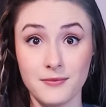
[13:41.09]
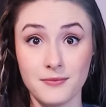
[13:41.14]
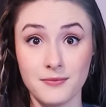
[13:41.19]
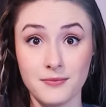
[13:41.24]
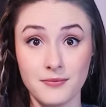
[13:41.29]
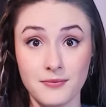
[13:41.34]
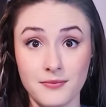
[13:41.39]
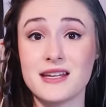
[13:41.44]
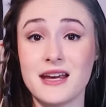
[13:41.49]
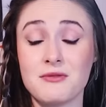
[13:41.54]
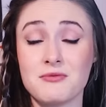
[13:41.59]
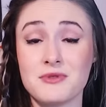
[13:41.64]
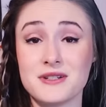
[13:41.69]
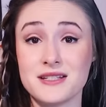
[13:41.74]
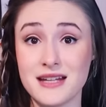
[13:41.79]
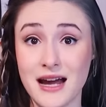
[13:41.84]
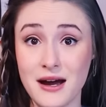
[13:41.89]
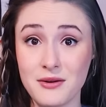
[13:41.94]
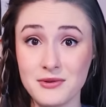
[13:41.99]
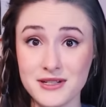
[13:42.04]
She makes a
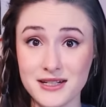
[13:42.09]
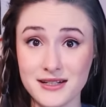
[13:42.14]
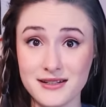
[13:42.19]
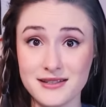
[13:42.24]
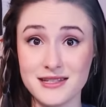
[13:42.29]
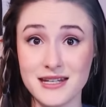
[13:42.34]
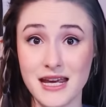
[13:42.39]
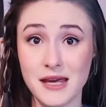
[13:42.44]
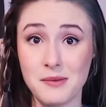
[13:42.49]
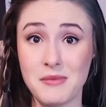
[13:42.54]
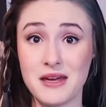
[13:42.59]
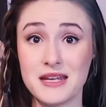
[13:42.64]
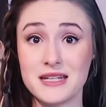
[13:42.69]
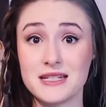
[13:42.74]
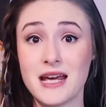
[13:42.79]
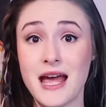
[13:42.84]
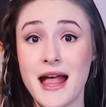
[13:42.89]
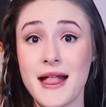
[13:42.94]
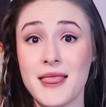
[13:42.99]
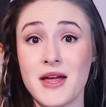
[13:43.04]
resounding
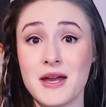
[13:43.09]
statement